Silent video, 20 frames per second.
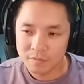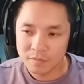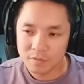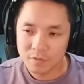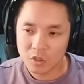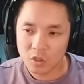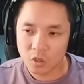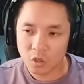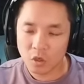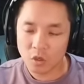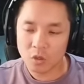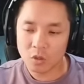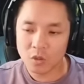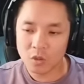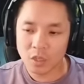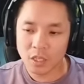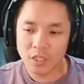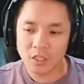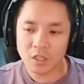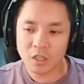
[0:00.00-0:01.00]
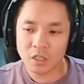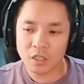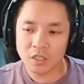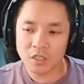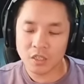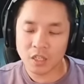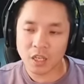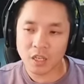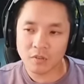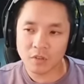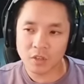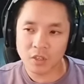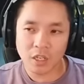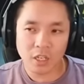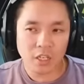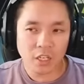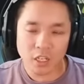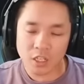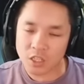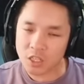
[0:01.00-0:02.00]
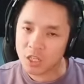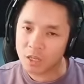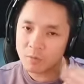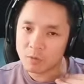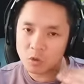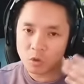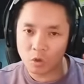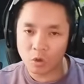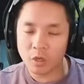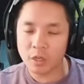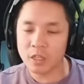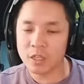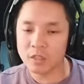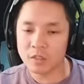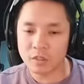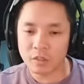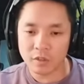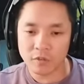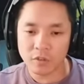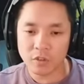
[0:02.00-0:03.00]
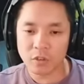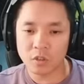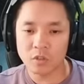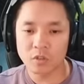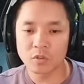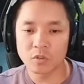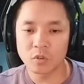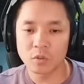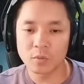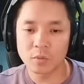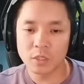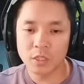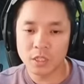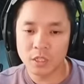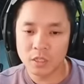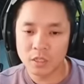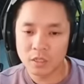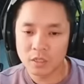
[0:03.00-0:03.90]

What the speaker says: So he's gonna save it and just keep drawing as if it goes normally.